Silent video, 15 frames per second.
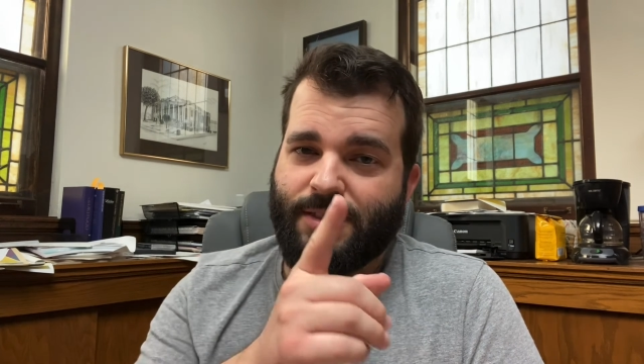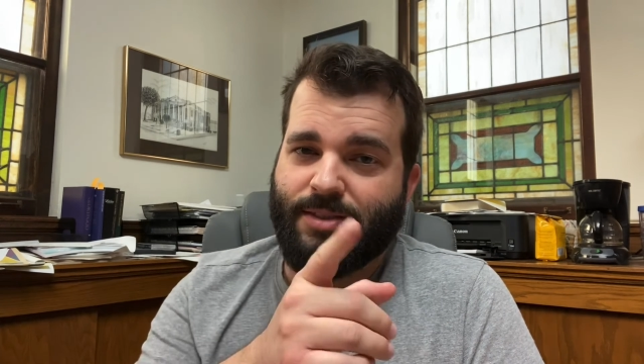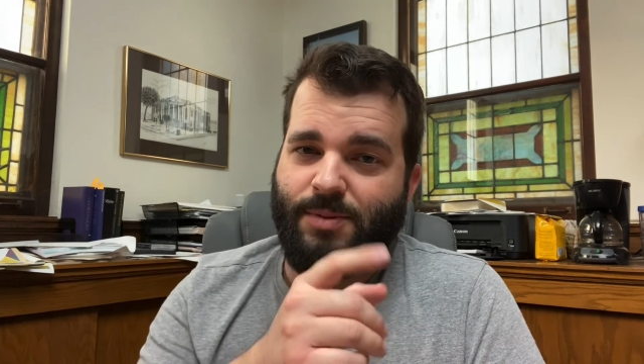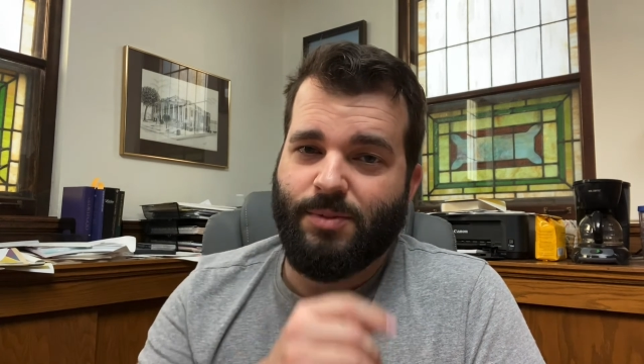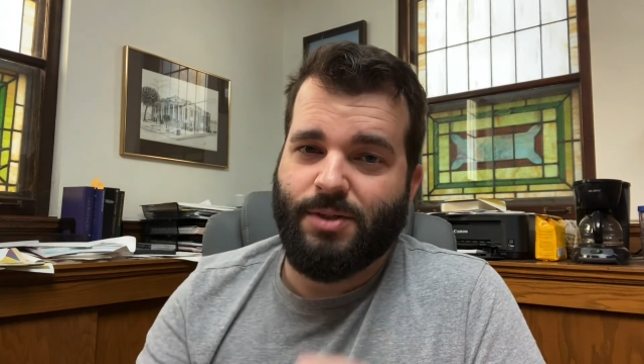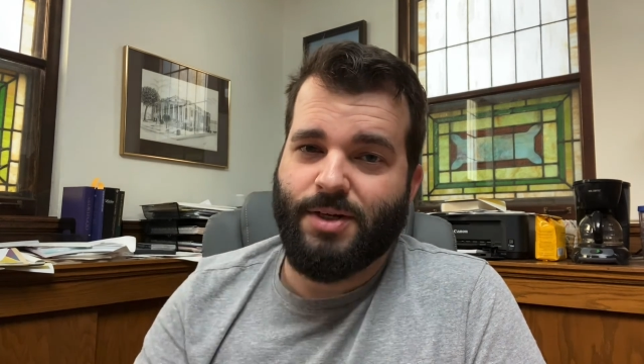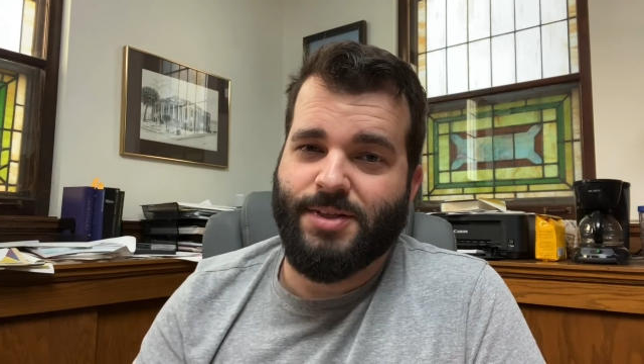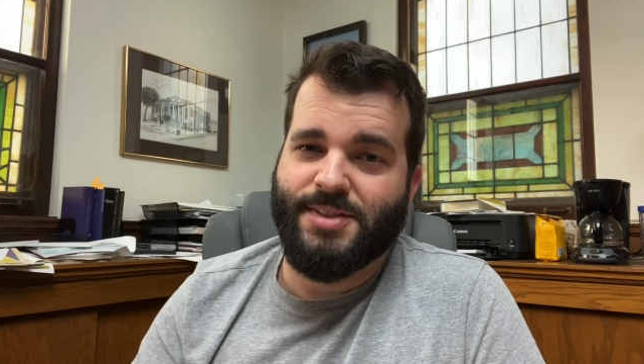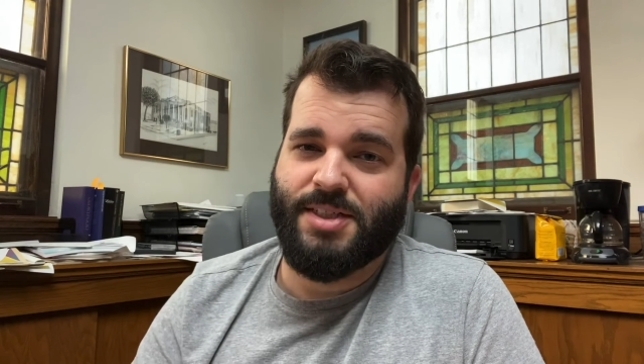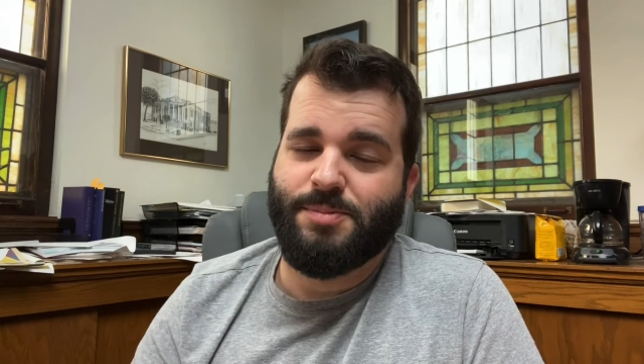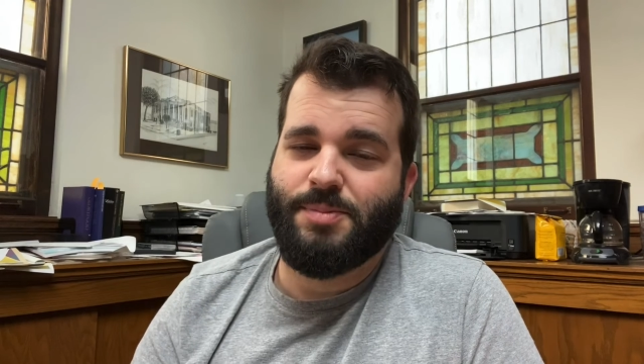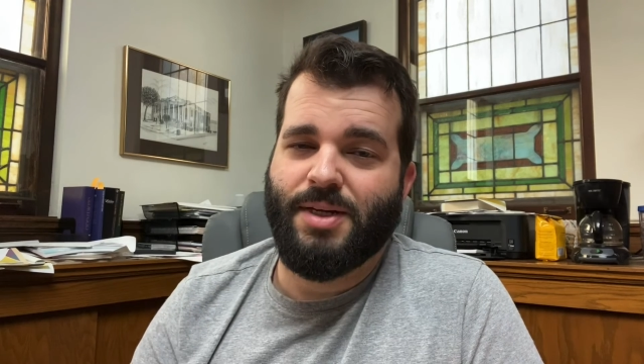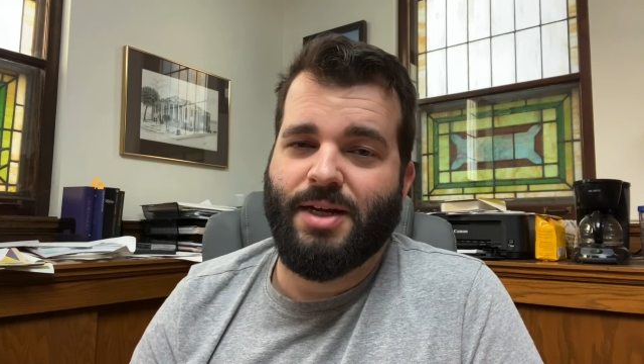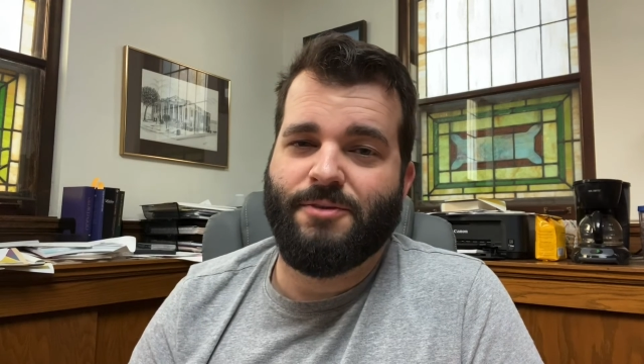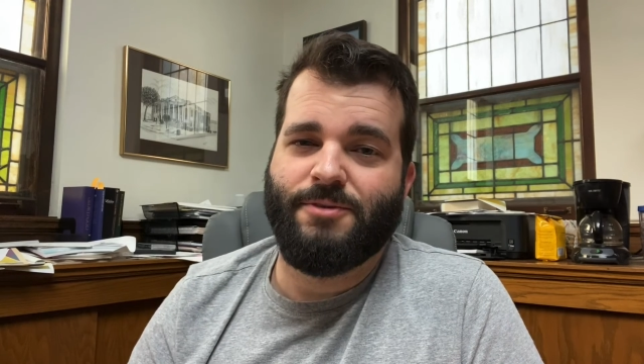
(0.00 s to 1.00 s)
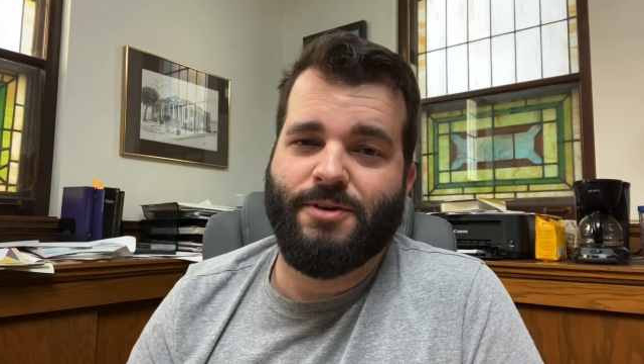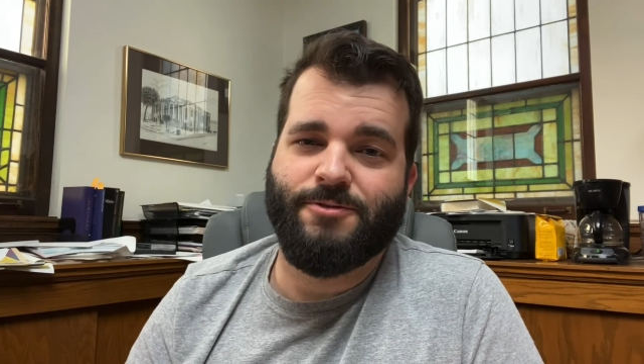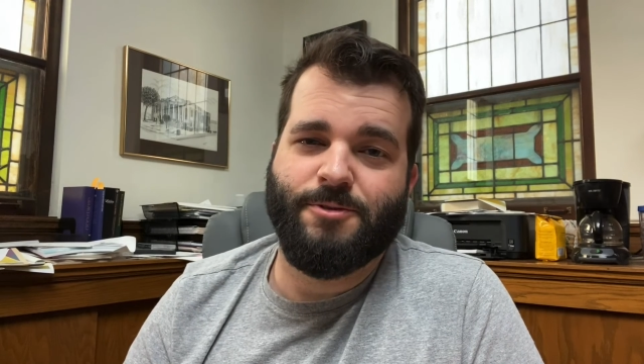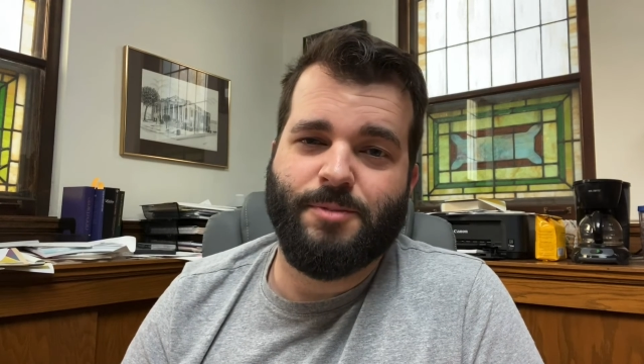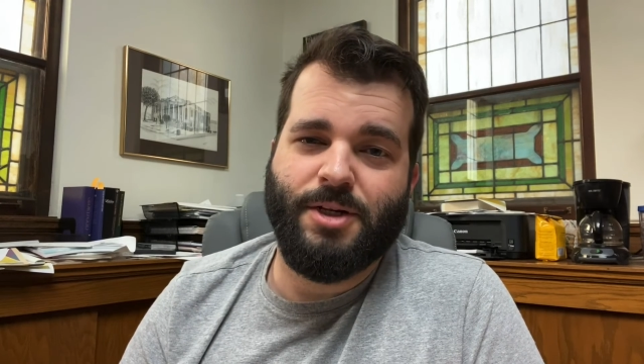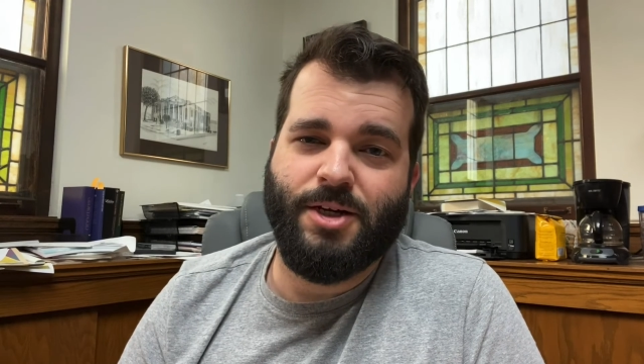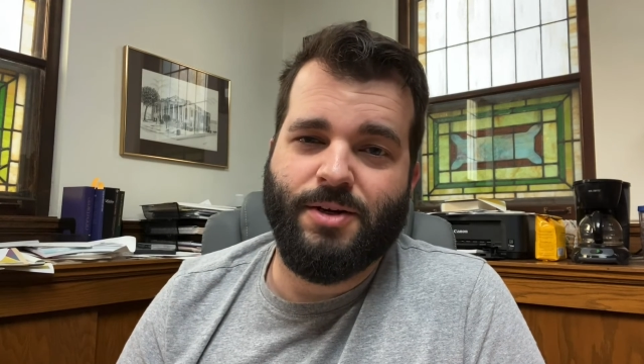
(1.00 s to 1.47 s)
someone else could benefit
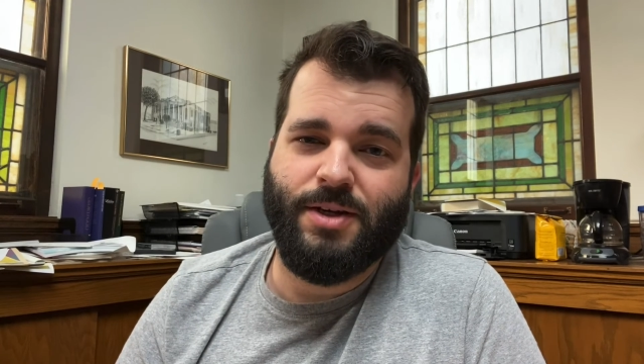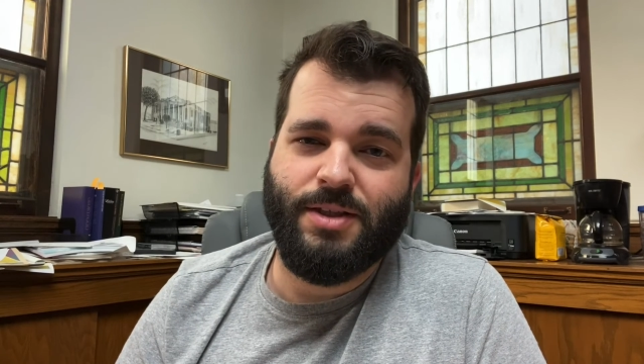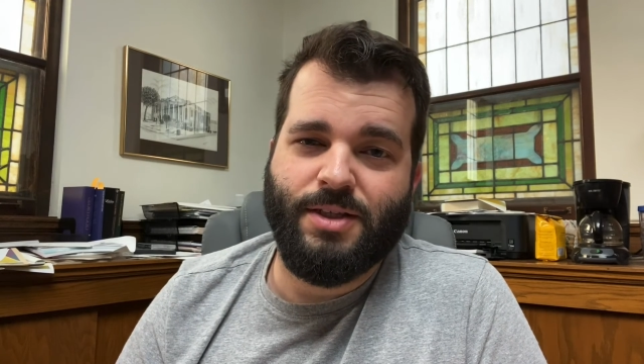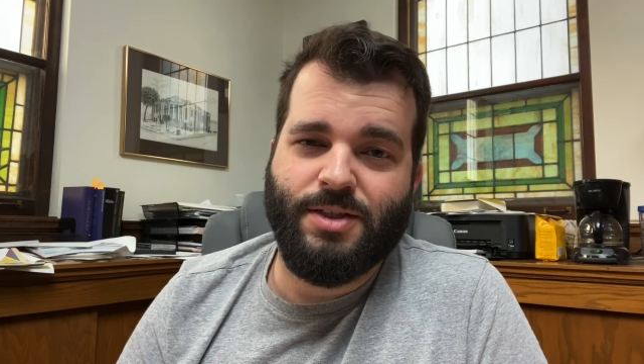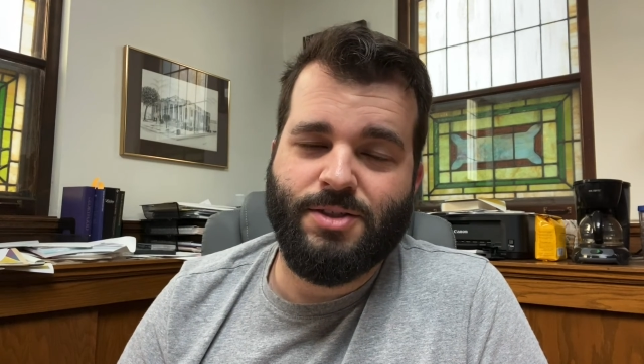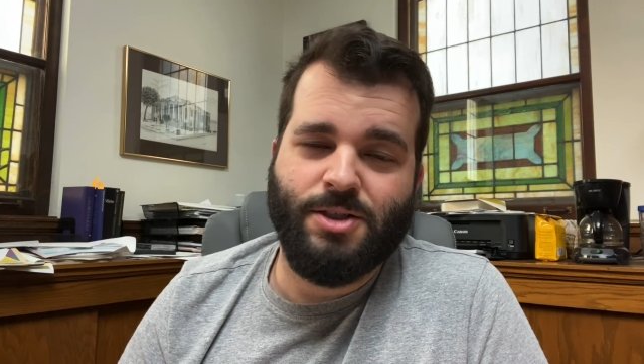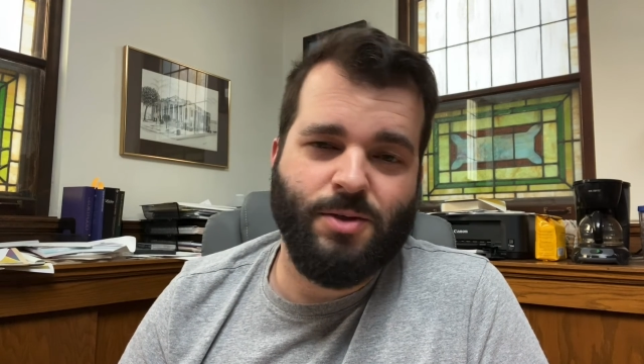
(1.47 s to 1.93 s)
from hearing this,